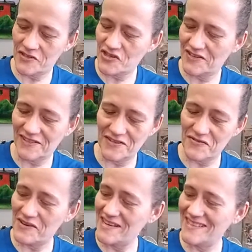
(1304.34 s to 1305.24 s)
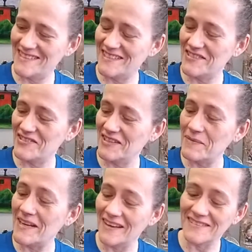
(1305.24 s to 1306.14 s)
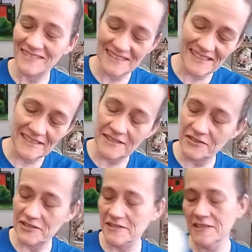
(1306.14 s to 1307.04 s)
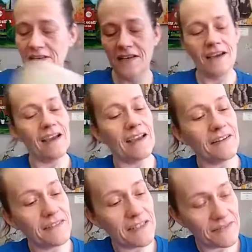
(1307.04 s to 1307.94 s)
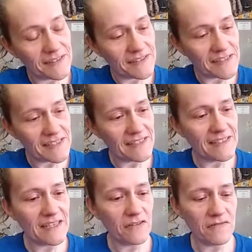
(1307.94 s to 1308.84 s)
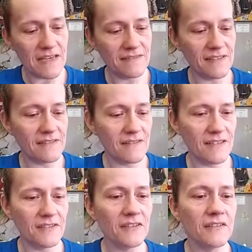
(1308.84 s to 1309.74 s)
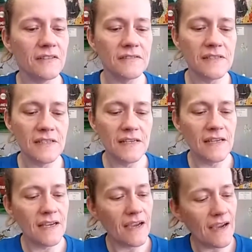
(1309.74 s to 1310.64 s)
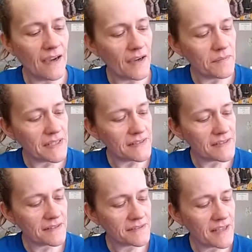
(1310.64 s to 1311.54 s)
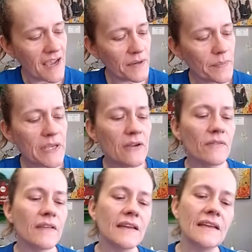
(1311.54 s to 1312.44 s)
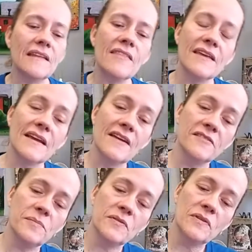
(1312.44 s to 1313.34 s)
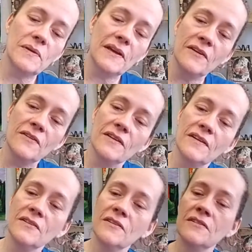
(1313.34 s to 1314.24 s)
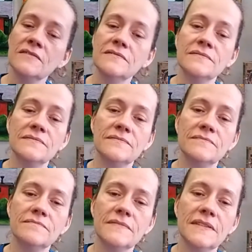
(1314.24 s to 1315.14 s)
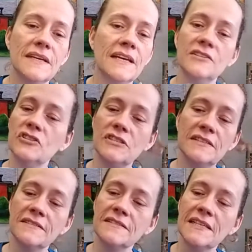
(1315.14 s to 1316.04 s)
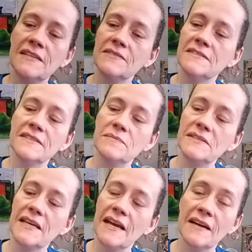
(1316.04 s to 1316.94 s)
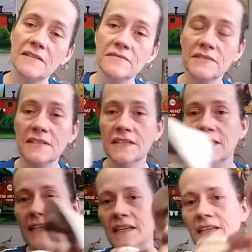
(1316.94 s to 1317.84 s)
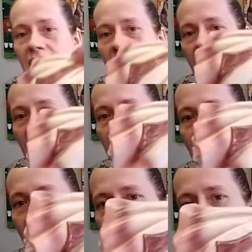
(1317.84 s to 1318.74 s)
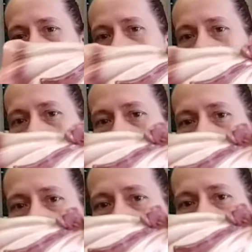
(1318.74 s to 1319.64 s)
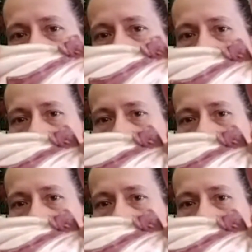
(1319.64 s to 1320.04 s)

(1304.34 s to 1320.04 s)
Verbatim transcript: She's in great condition. I mean, excellent condition. I don't even see any crazing on her. Um, it does not appear that anything has been repaired on her. And she doesn't even seem to have any um, missing